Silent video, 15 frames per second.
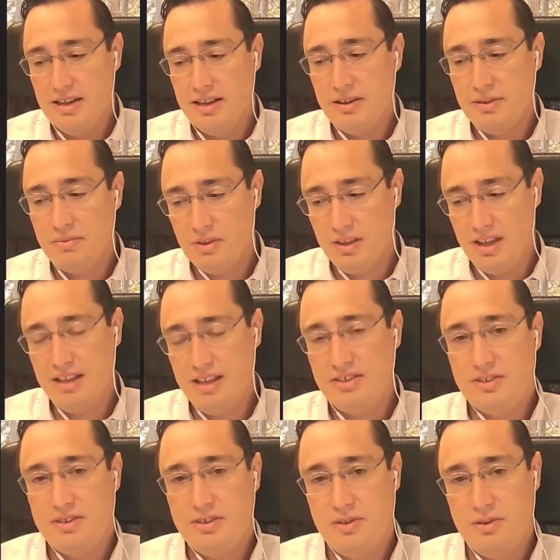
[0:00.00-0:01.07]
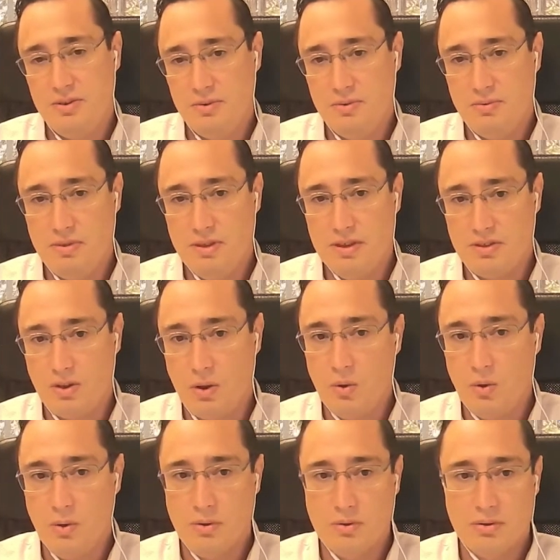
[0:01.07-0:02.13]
relates to this whole